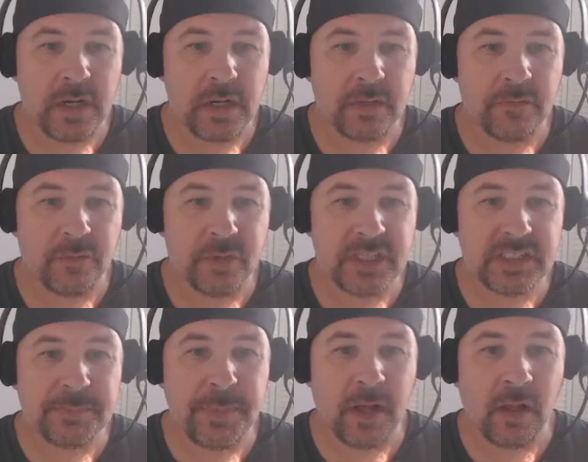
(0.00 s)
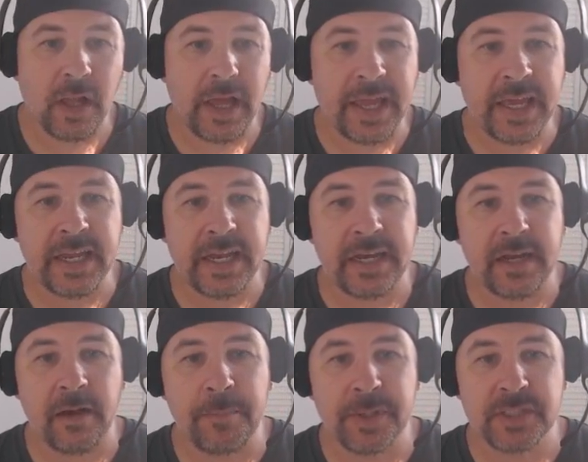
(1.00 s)
freeze spell and
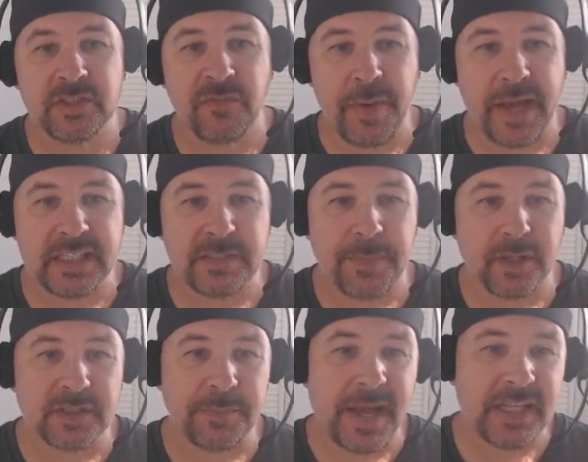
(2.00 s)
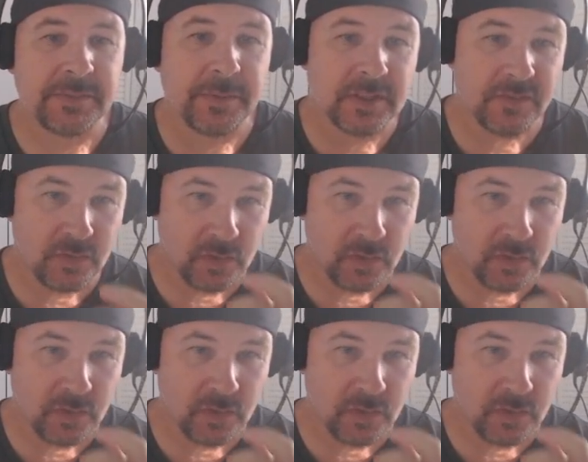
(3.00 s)
a bunch of bat spells. Bat spells, if you're